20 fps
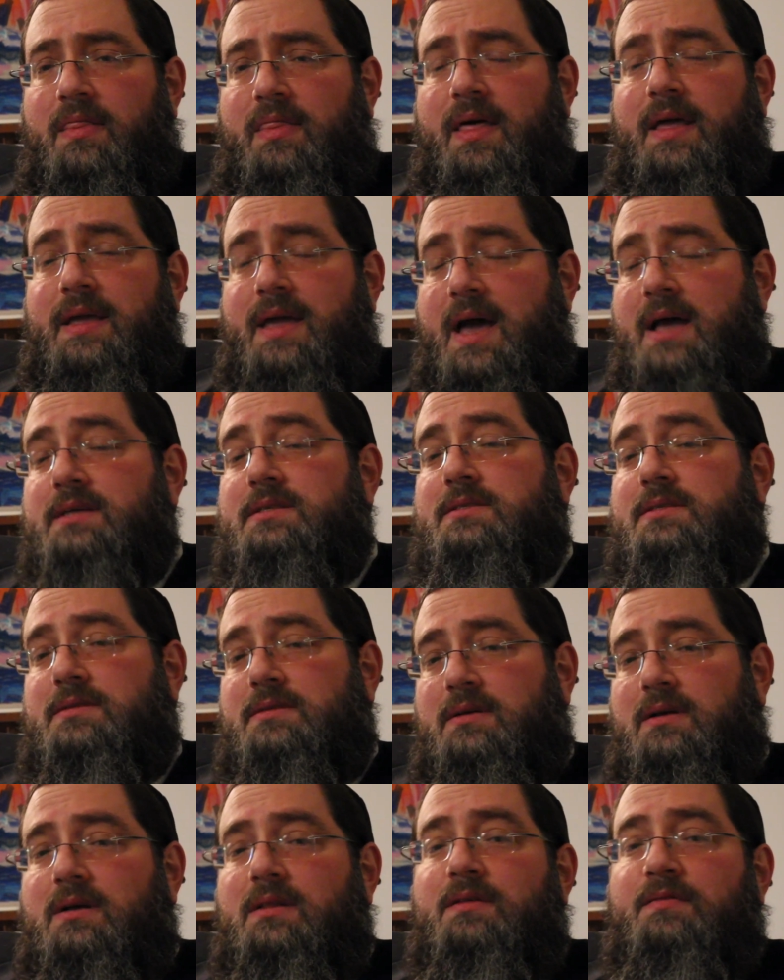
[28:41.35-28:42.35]
then
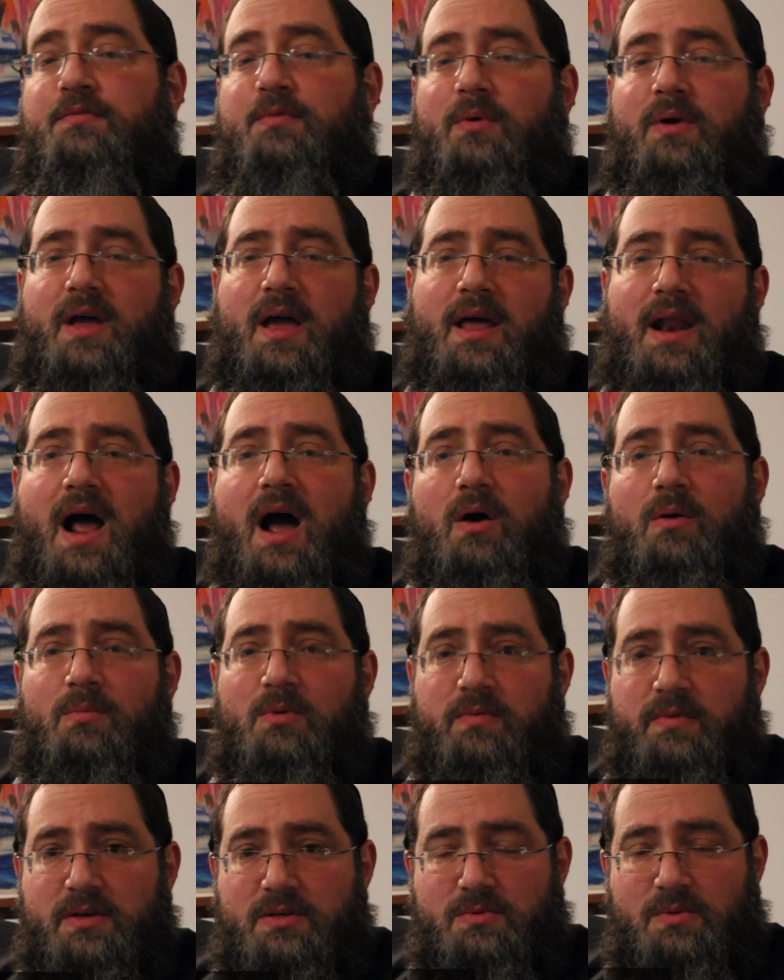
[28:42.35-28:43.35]
yes, the 48-hour
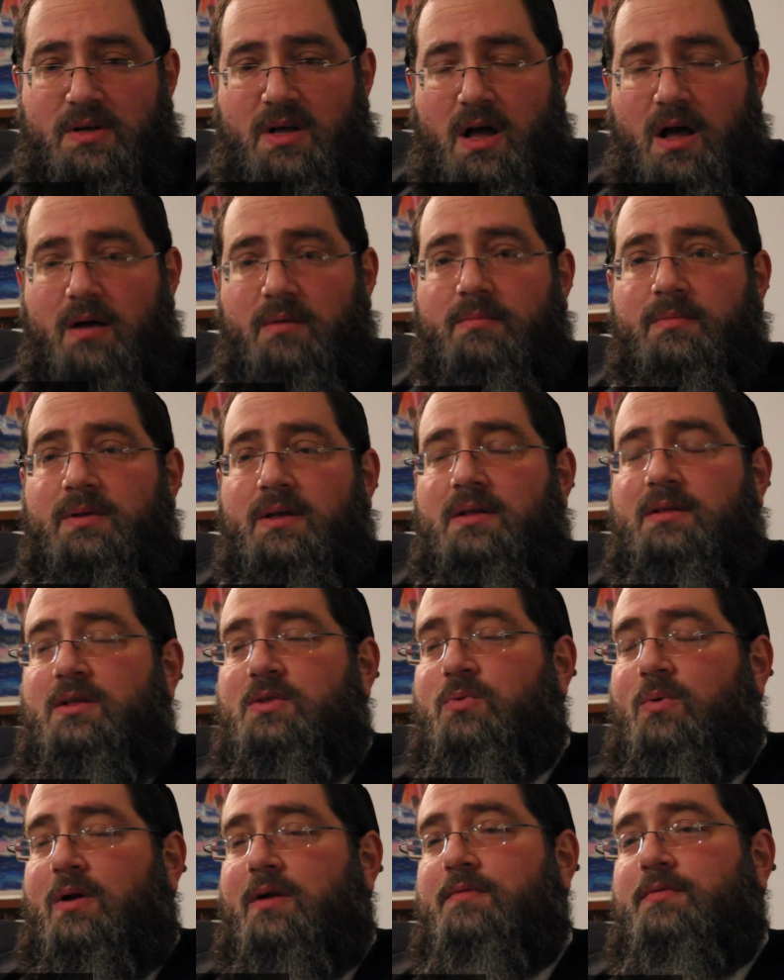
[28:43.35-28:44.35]
movies will come,
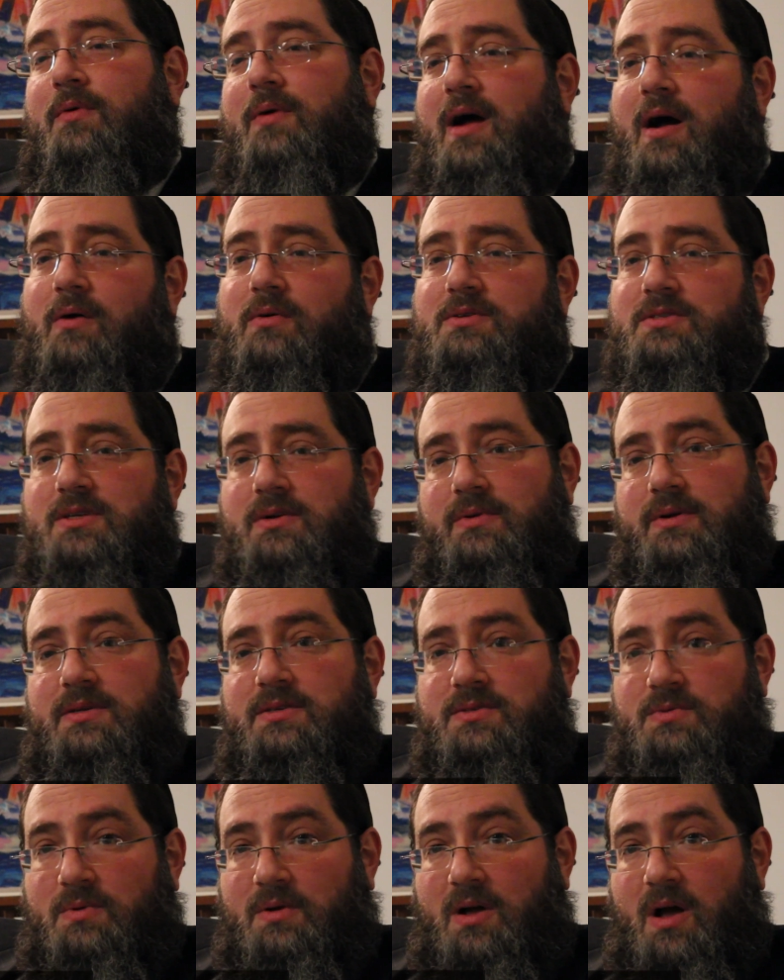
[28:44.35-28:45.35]
the 24-hour
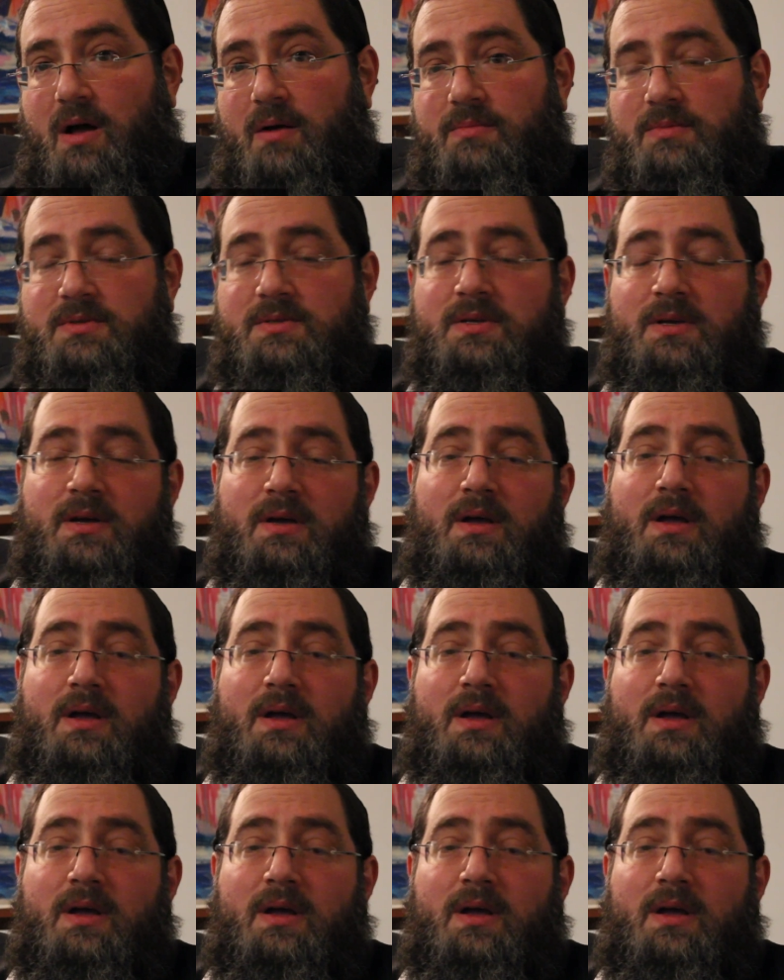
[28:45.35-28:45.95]
series will come,